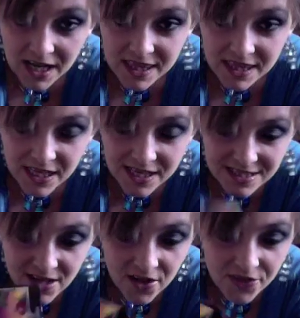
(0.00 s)
The
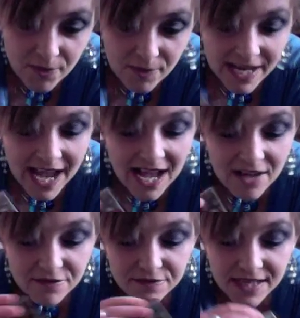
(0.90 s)
last card that we
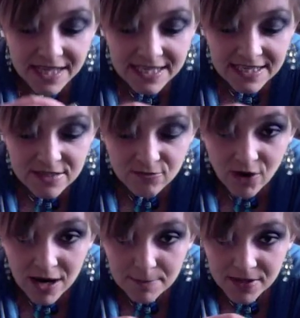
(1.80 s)
have is
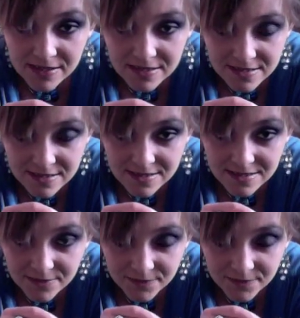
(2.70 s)
Ripeness.